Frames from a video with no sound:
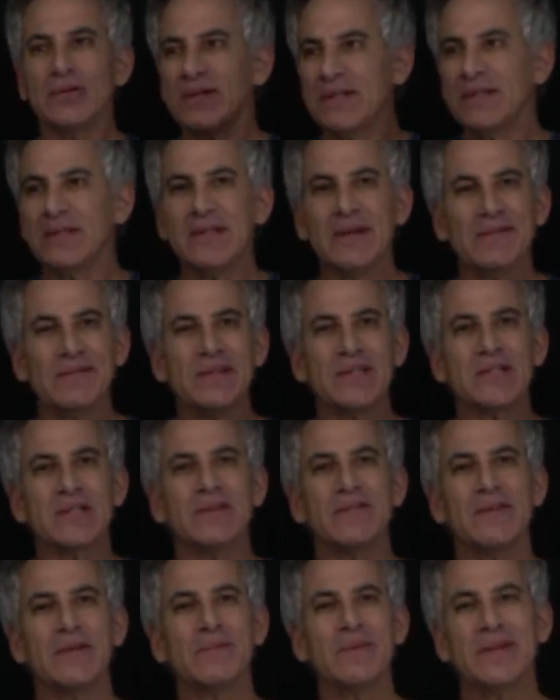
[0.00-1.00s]
Look at the
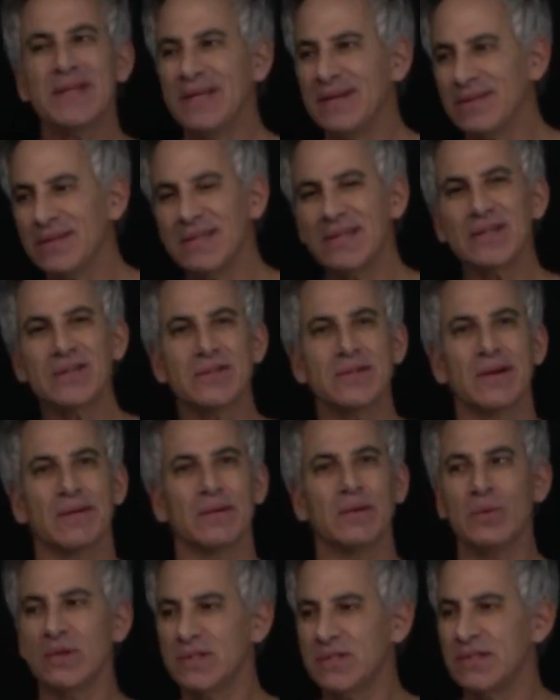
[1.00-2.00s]
definition of empathy in the
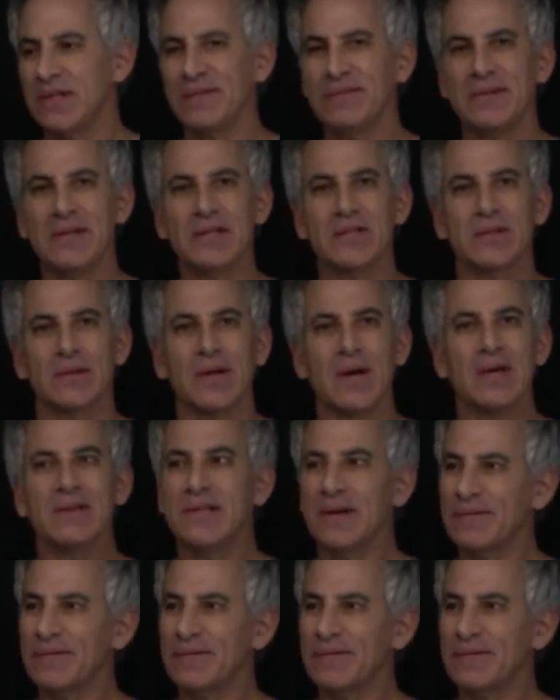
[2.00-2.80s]
dictionary. What is the definition?